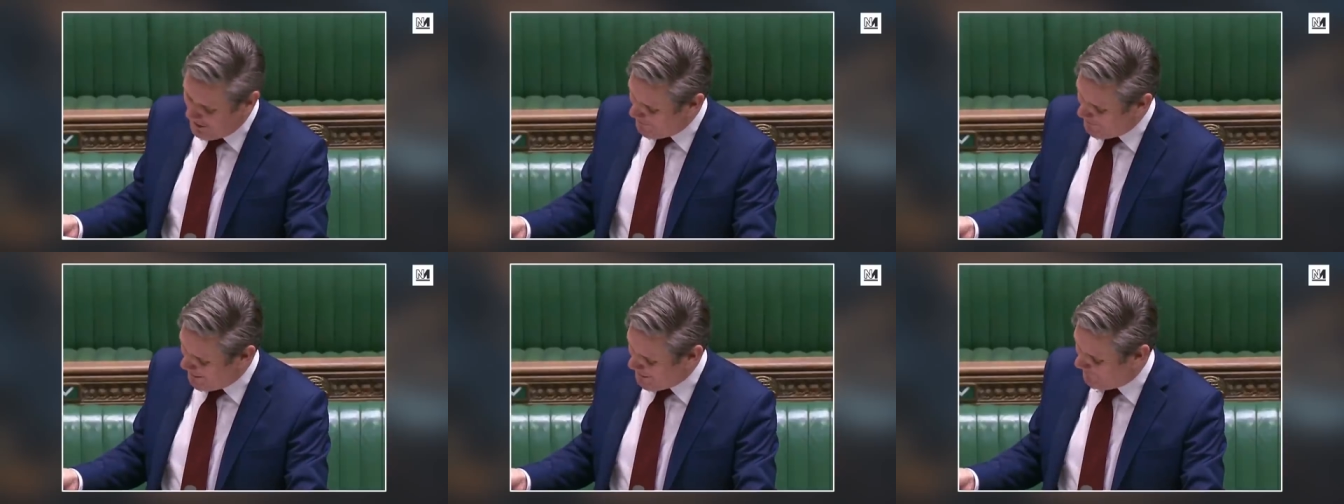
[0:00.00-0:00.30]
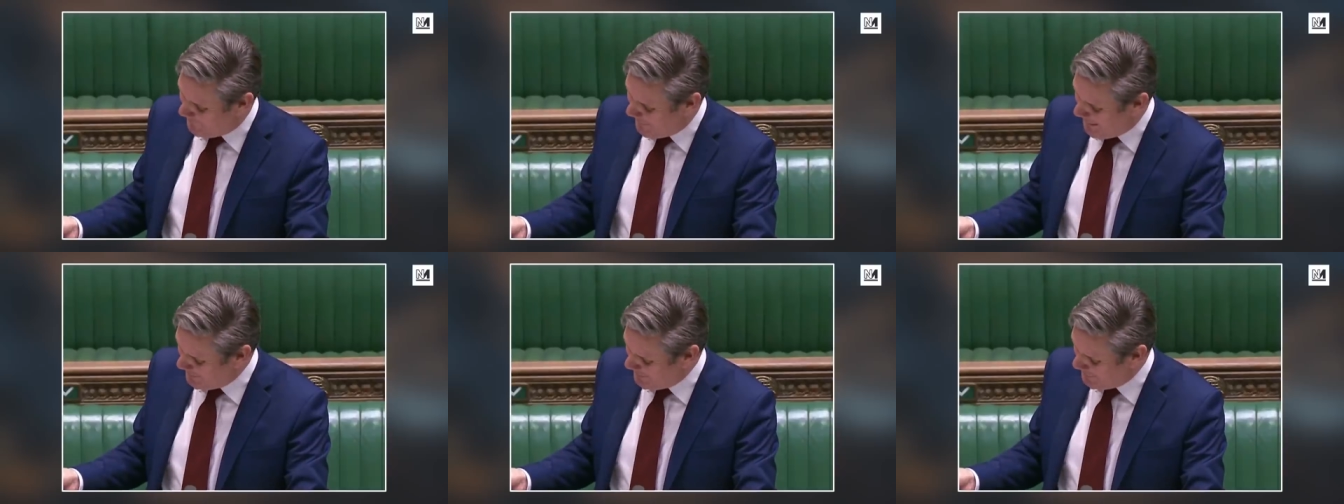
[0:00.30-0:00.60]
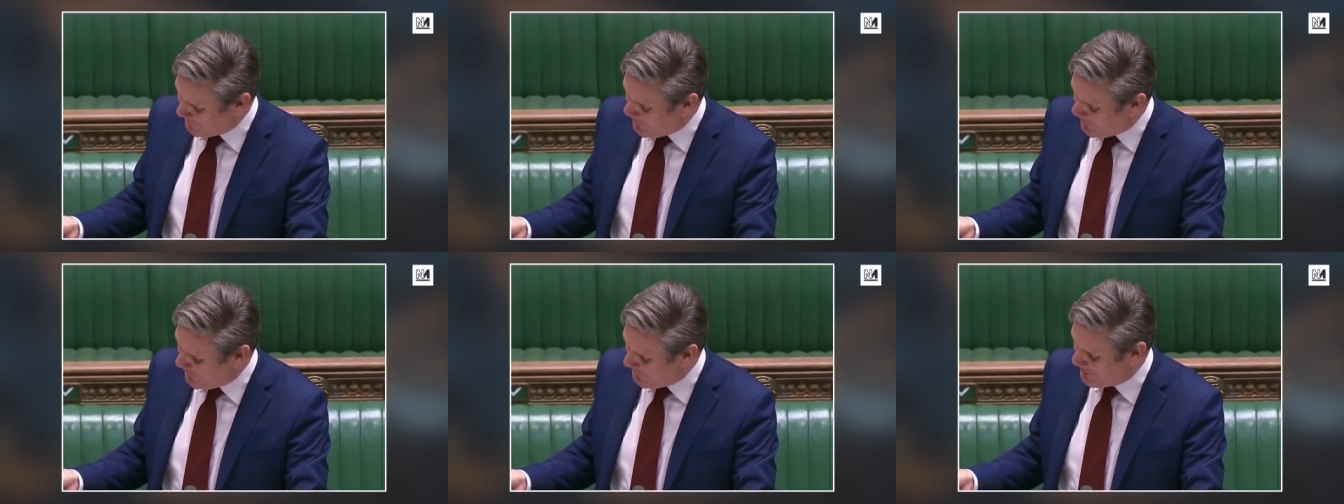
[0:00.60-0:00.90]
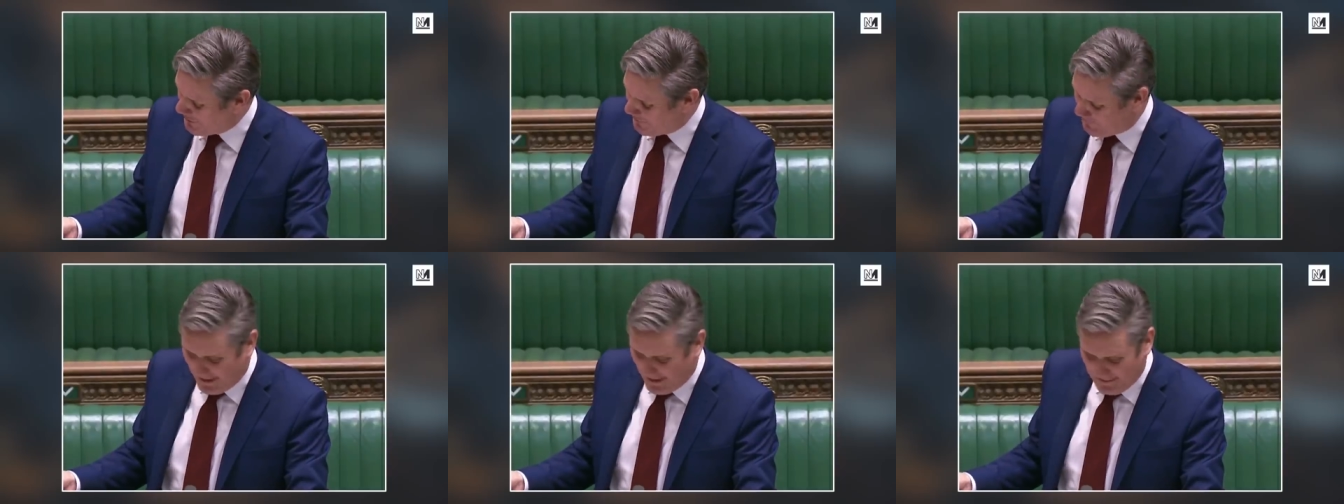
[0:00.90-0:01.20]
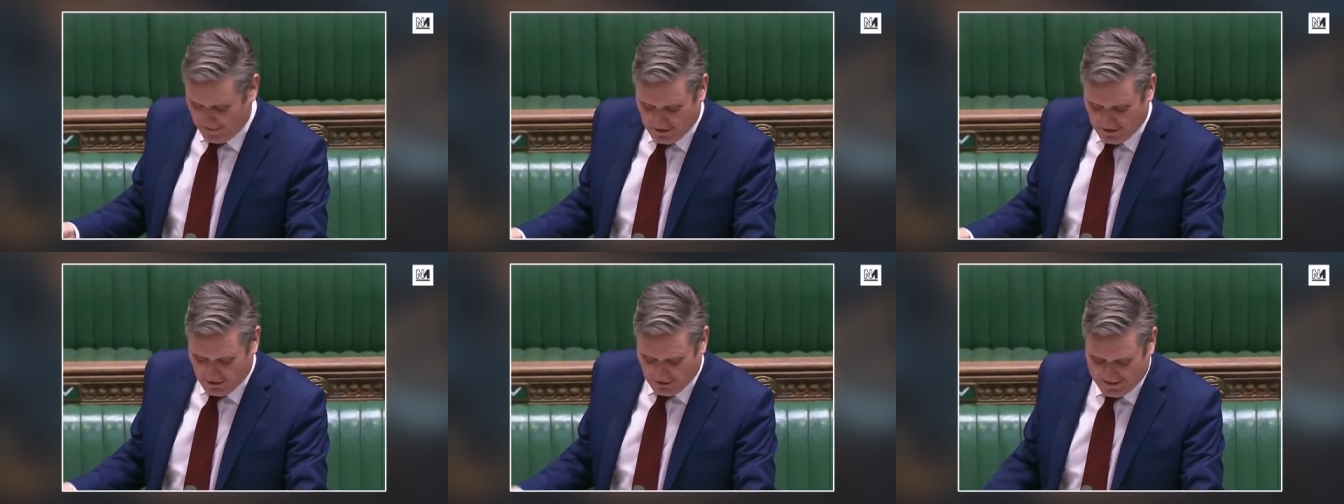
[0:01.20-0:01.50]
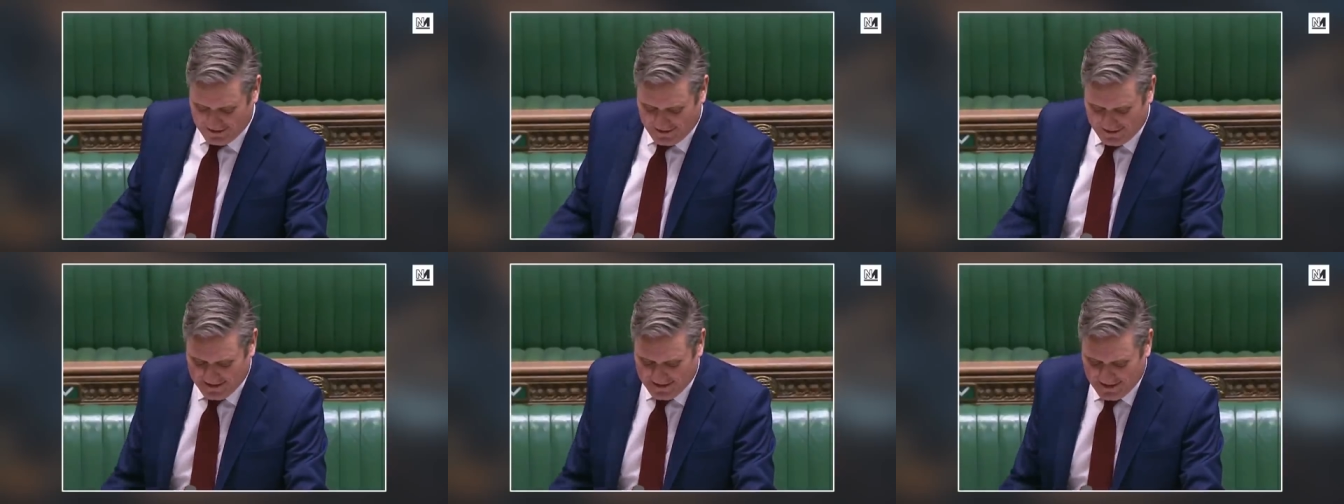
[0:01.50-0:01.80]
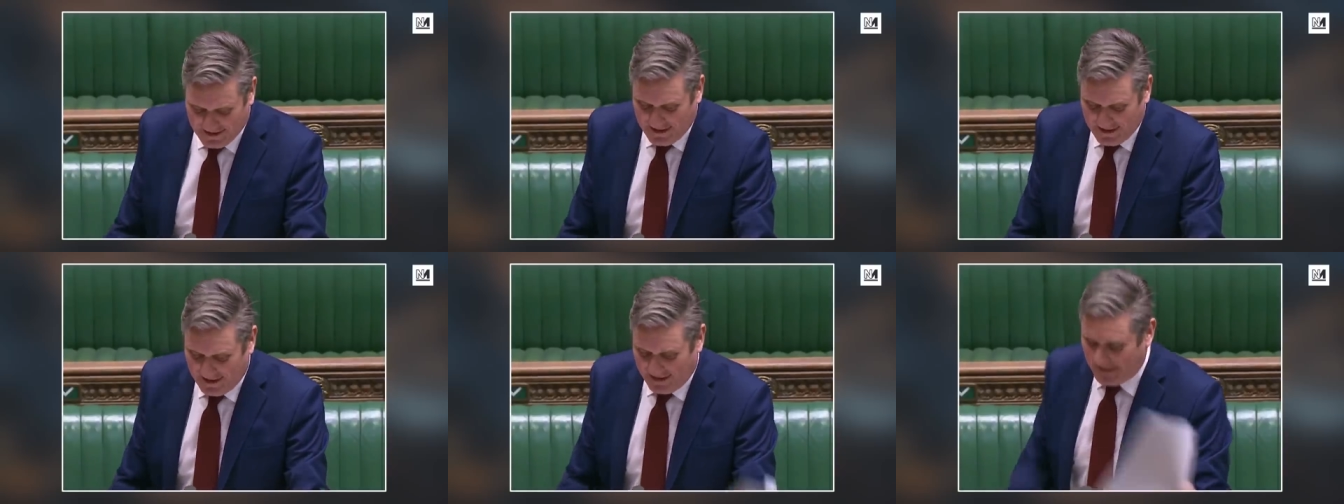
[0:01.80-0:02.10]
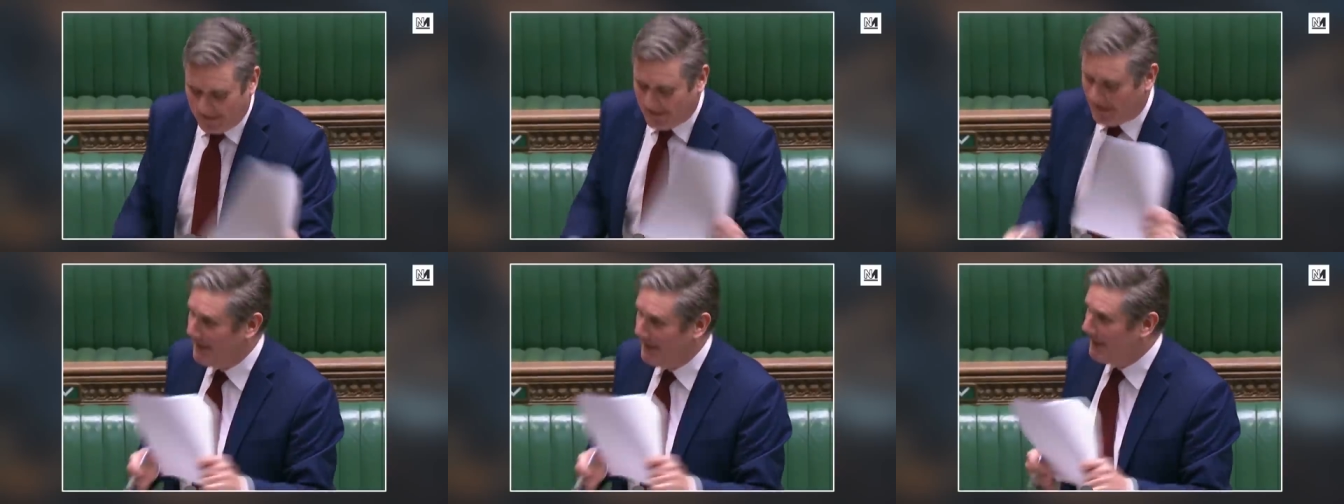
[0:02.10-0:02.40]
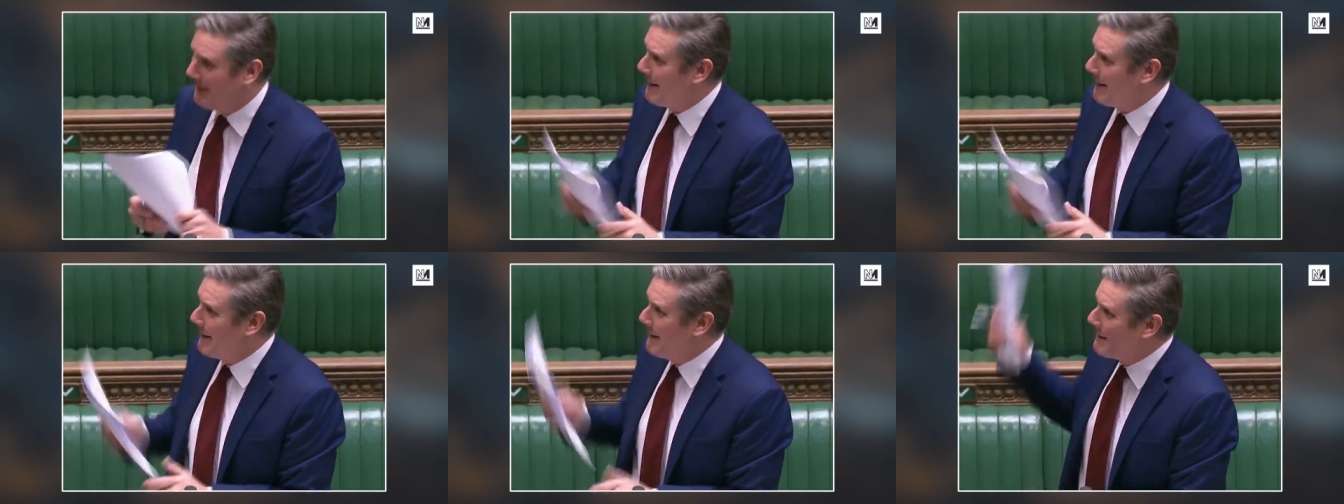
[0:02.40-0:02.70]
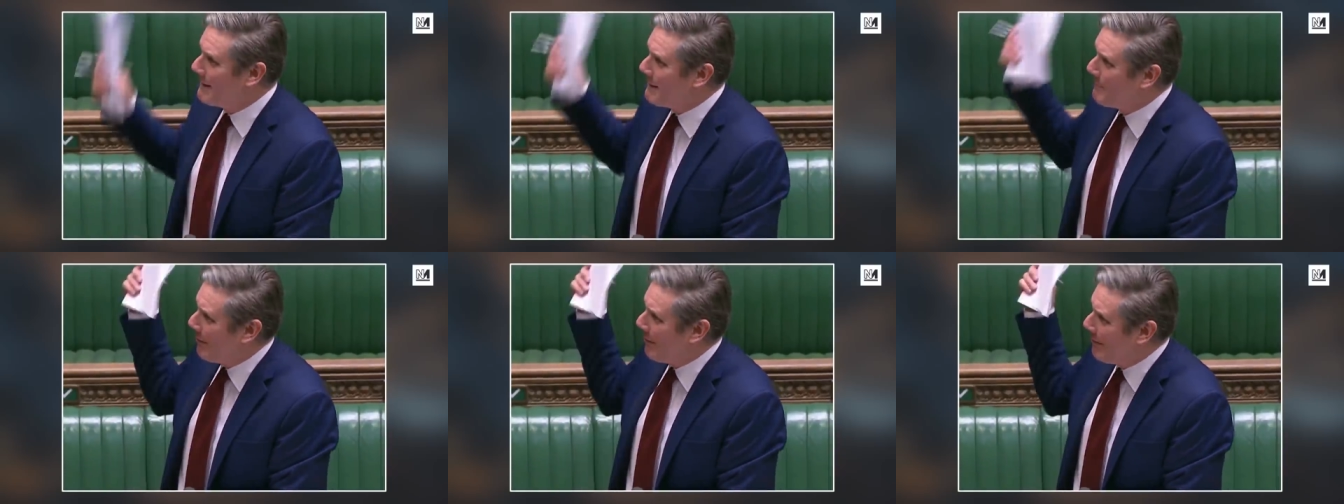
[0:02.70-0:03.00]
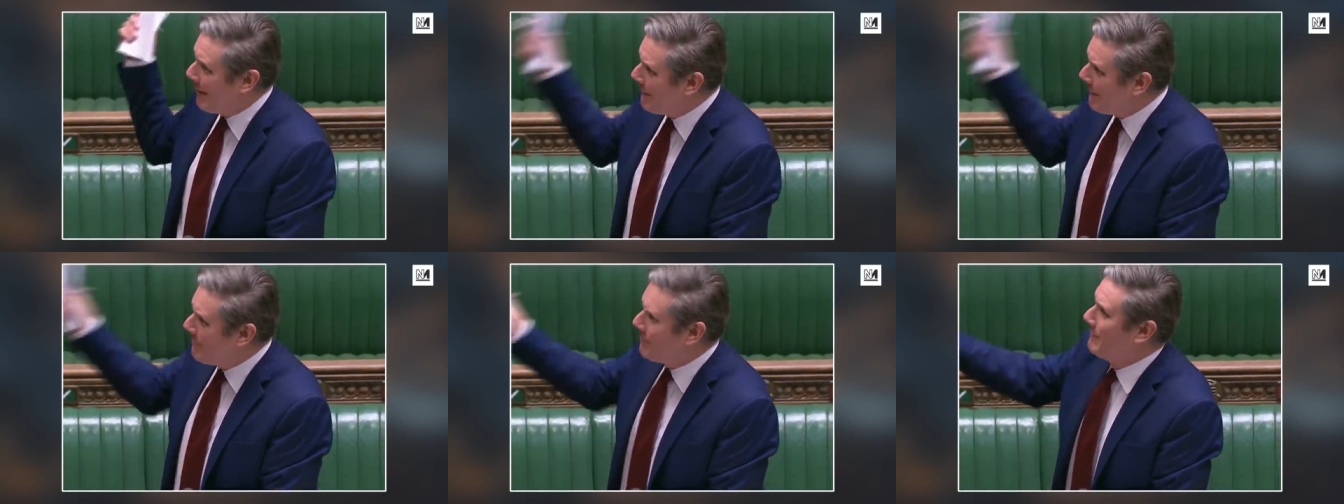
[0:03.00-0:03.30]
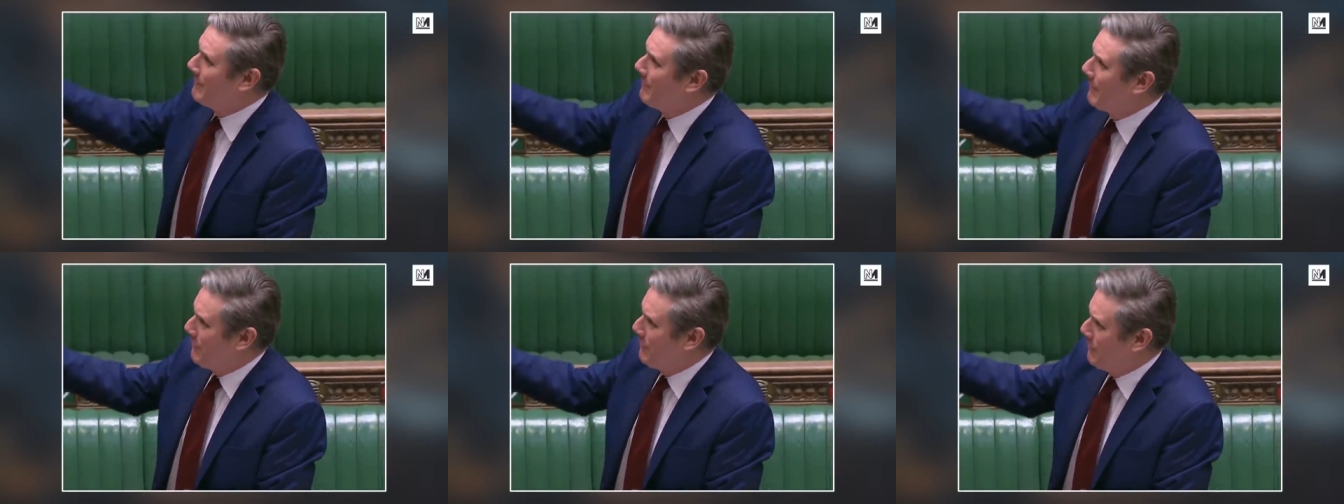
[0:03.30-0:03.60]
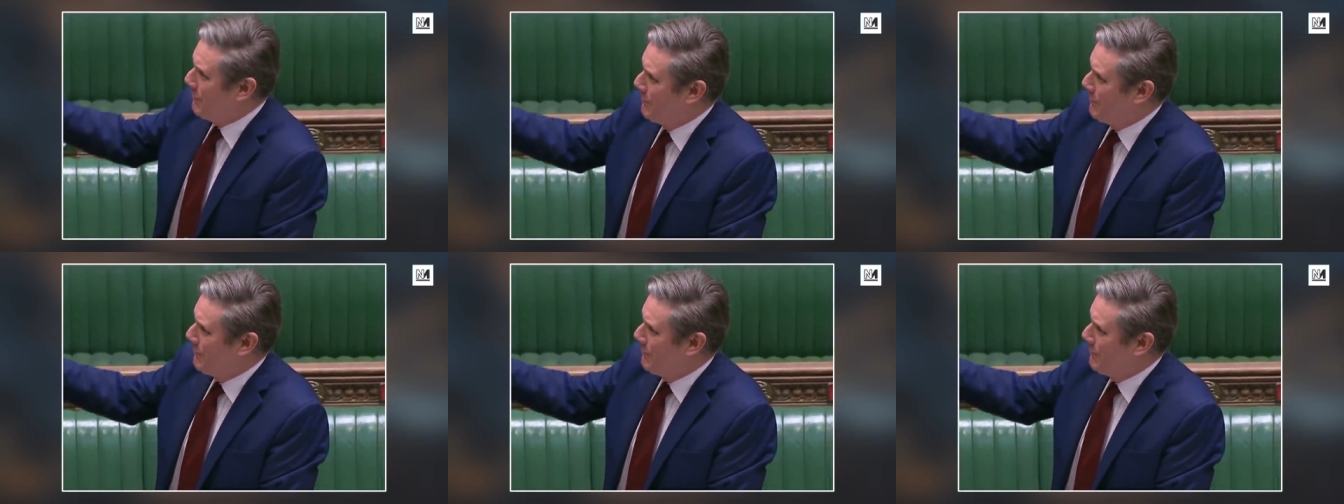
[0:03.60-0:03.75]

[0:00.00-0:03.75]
my final question to the Prime Minister is this Is he the inspiration for the